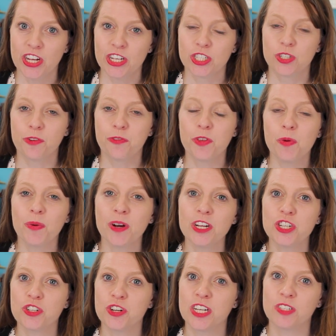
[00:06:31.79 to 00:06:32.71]
So if you want
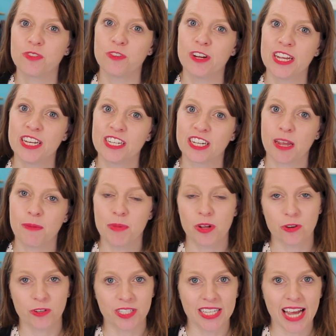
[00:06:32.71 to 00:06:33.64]
to transfer into
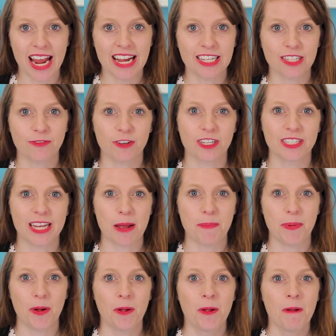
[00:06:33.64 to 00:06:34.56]
computer science, for
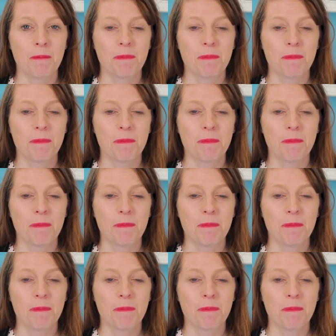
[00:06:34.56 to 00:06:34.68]
example,